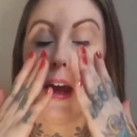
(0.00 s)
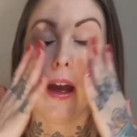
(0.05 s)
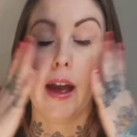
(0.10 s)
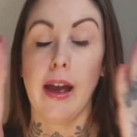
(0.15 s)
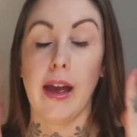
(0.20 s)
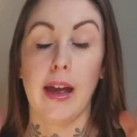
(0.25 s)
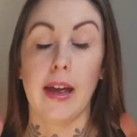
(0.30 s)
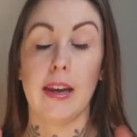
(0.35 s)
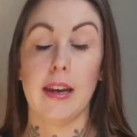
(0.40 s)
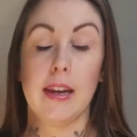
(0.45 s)

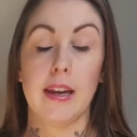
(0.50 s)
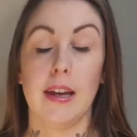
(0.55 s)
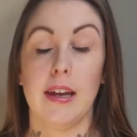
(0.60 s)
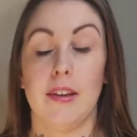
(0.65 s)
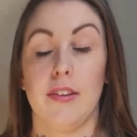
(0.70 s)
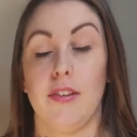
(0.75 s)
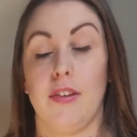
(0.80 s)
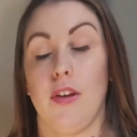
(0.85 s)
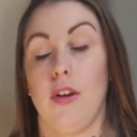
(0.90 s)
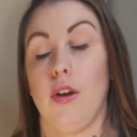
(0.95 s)
and
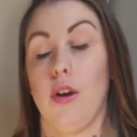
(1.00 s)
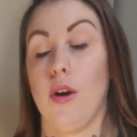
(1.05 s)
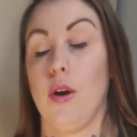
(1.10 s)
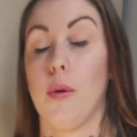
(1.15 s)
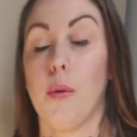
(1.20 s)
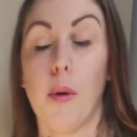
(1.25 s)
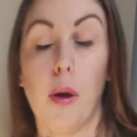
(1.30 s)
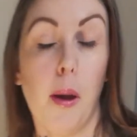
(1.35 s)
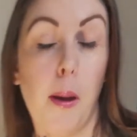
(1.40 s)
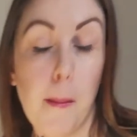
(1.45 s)
it's
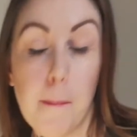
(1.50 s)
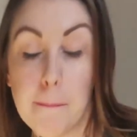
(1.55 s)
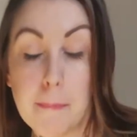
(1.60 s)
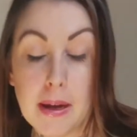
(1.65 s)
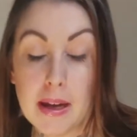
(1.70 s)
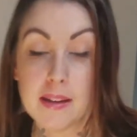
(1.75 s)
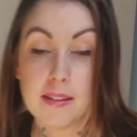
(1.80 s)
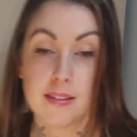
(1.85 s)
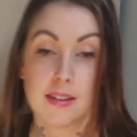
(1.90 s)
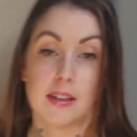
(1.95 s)
an
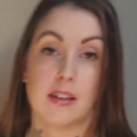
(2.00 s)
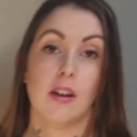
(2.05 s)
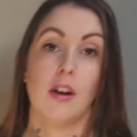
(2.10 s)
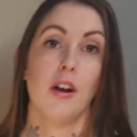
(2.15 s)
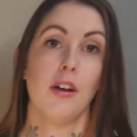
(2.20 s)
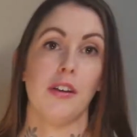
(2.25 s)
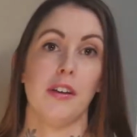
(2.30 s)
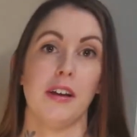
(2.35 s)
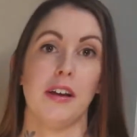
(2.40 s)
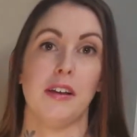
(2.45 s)
amazing
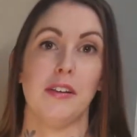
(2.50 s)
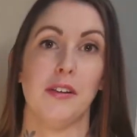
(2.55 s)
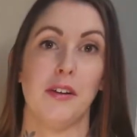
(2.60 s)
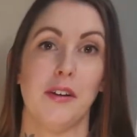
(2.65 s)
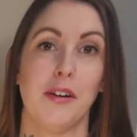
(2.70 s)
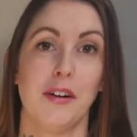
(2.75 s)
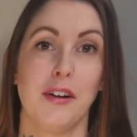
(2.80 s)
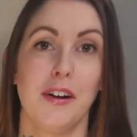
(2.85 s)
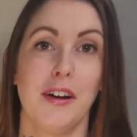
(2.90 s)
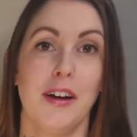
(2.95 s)
holiday
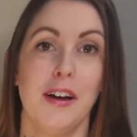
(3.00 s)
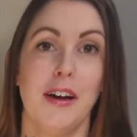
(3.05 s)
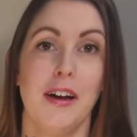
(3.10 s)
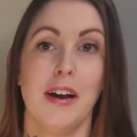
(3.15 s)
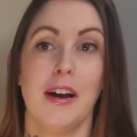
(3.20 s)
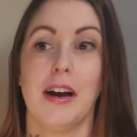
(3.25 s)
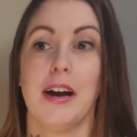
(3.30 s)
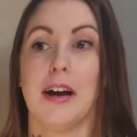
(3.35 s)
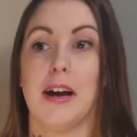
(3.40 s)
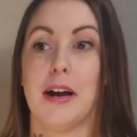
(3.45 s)
look.
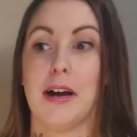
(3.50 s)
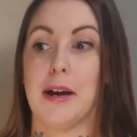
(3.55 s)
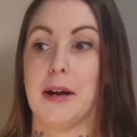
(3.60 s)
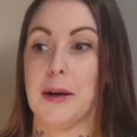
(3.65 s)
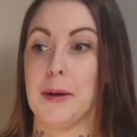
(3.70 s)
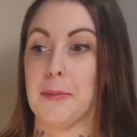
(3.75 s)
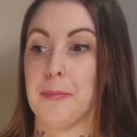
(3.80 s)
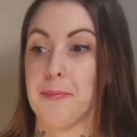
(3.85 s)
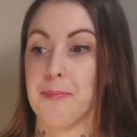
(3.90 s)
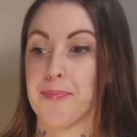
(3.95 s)

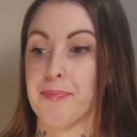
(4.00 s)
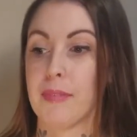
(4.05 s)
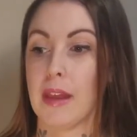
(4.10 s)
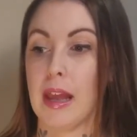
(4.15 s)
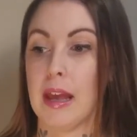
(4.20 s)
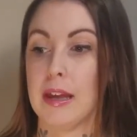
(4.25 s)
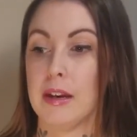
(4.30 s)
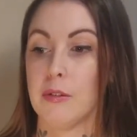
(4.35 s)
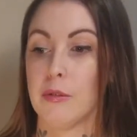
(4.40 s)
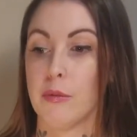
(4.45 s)

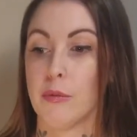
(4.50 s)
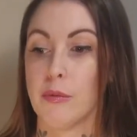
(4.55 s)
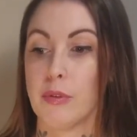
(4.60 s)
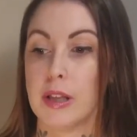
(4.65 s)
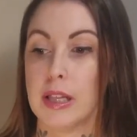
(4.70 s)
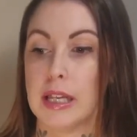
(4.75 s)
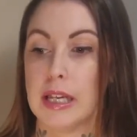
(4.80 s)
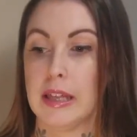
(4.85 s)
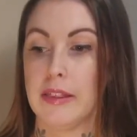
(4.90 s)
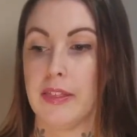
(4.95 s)
And
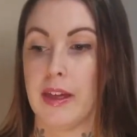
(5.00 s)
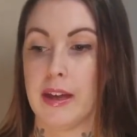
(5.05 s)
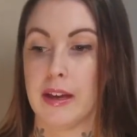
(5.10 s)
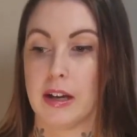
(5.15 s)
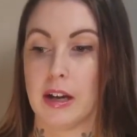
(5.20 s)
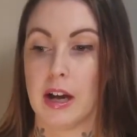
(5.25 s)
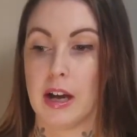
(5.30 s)
really that